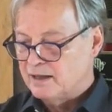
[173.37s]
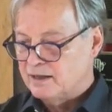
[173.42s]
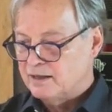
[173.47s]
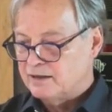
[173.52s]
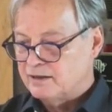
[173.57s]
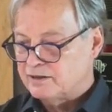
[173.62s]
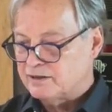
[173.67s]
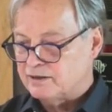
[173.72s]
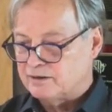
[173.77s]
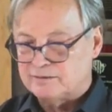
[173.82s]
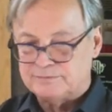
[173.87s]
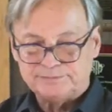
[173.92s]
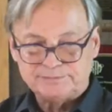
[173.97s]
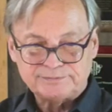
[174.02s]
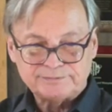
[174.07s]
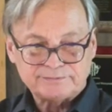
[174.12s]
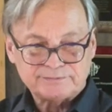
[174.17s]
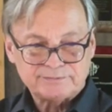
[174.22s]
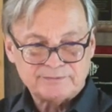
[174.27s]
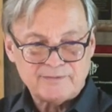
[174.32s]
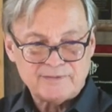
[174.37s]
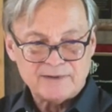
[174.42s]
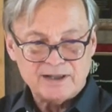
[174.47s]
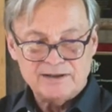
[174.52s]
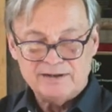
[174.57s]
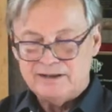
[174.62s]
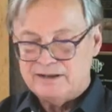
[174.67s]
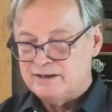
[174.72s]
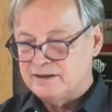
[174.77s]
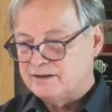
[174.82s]
So
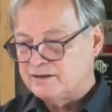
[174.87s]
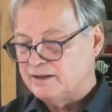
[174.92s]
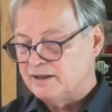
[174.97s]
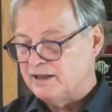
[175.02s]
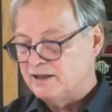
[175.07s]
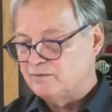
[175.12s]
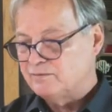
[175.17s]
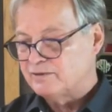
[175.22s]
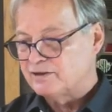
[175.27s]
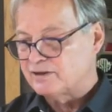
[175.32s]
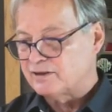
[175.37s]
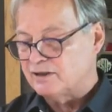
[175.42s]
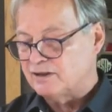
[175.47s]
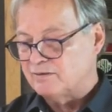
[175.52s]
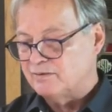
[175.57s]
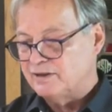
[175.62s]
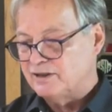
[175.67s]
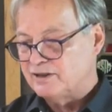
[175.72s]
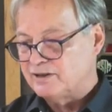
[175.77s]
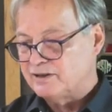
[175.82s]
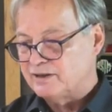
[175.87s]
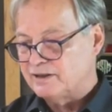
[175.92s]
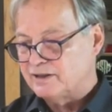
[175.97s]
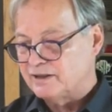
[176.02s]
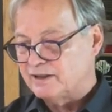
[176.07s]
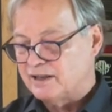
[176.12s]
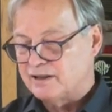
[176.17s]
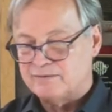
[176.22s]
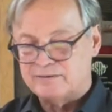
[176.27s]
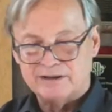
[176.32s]
the intent was always just
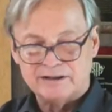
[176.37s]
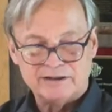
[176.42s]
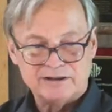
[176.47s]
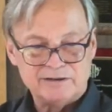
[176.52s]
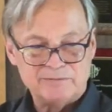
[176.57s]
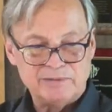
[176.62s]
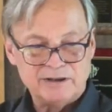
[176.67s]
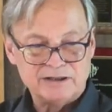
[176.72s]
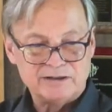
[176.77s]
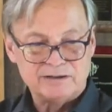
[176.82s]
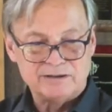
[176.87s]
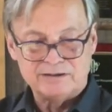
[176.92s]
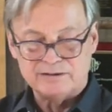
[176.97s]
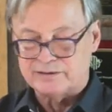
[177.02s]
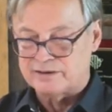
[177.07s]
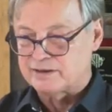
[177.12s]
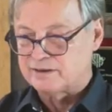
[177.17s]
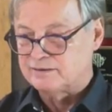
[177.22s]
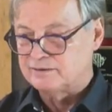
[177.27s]
get rid of the big holes.